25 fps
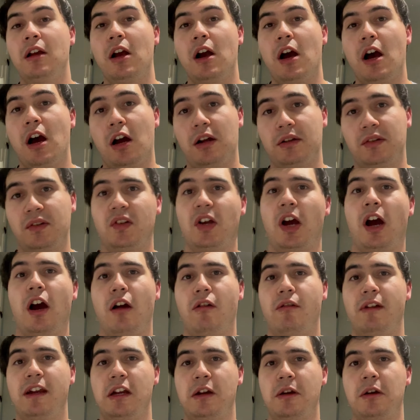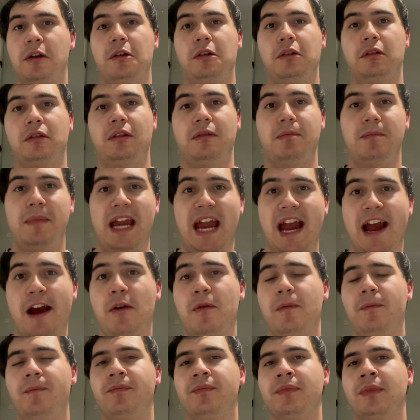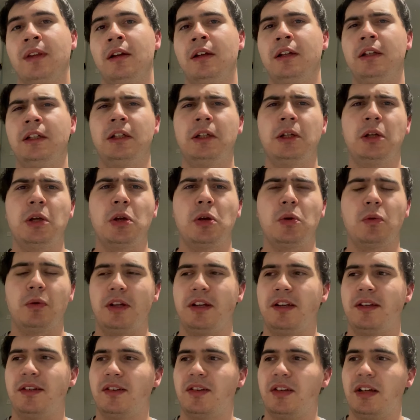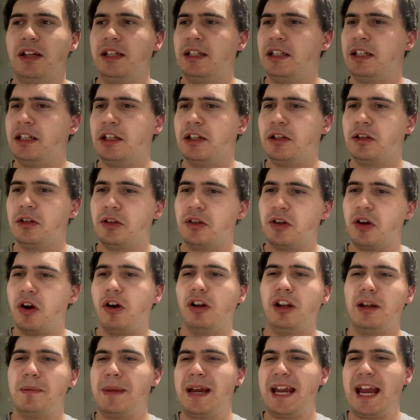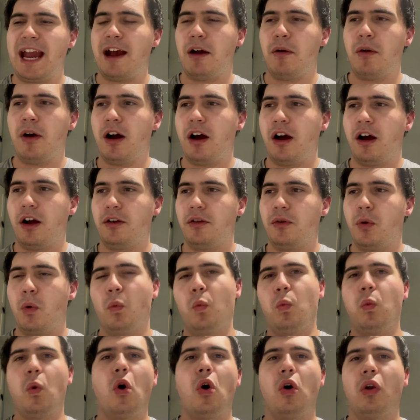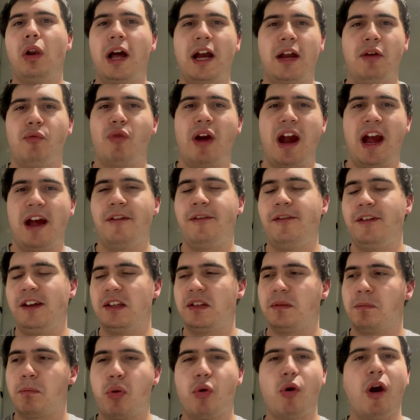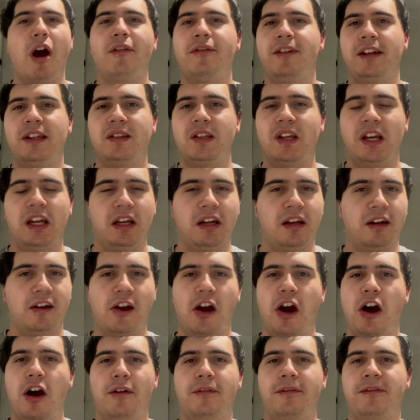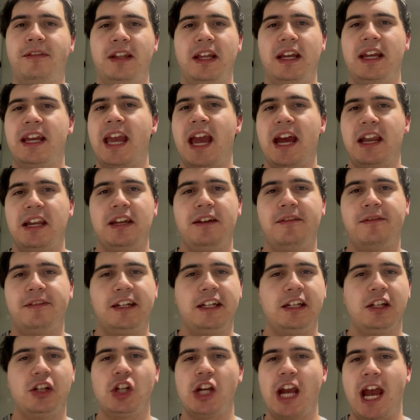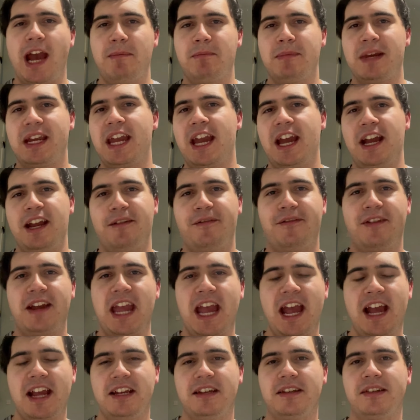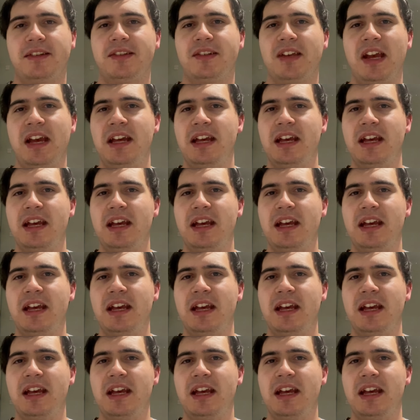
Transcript: Artari called me out was calling me out on Warlike Wrath is profiting off the Kenny Veach M Cave case,